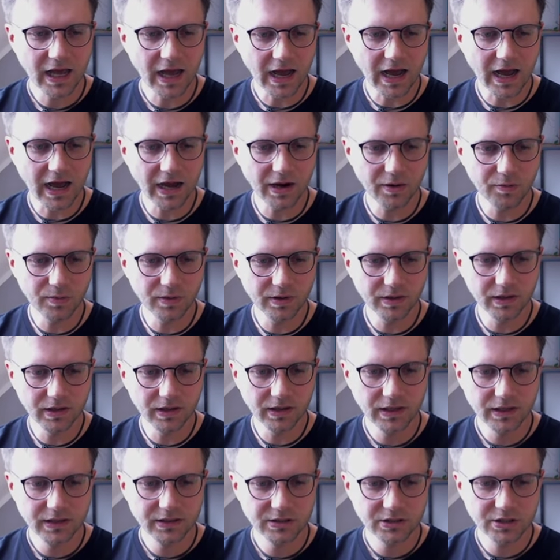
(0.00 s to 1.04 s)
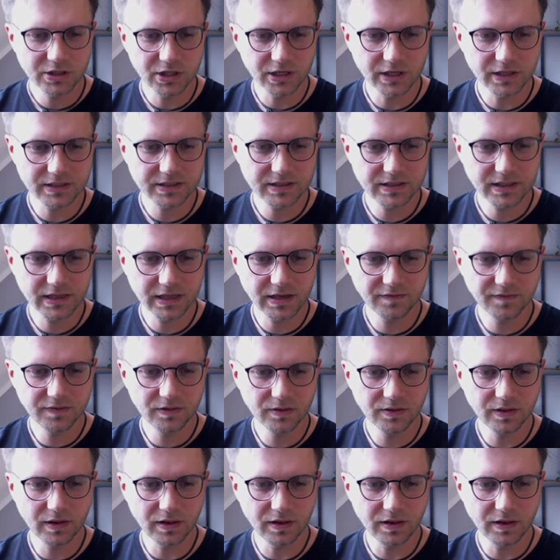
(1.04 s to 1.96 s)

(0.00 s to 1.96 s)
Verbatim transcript: I will just give you